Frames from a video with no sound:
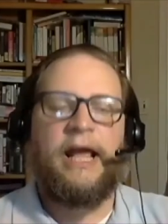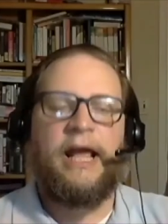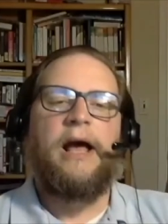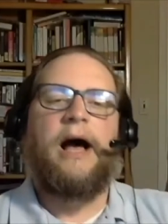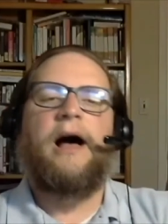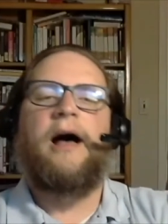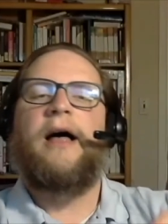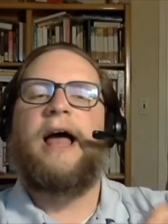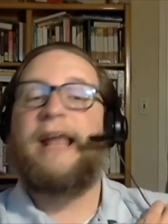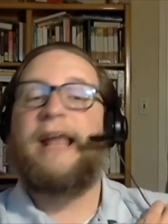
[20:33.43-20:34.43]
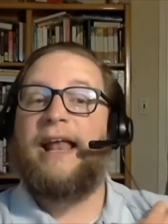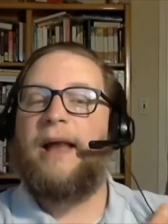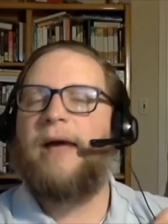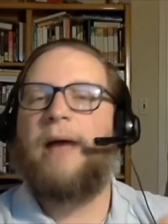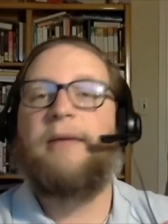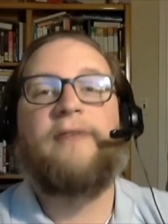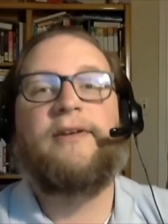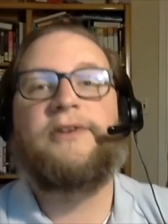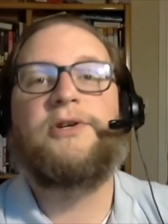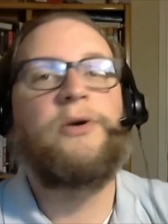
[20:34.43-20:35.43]
And again, I'm having
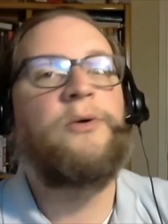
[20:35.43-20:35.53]
to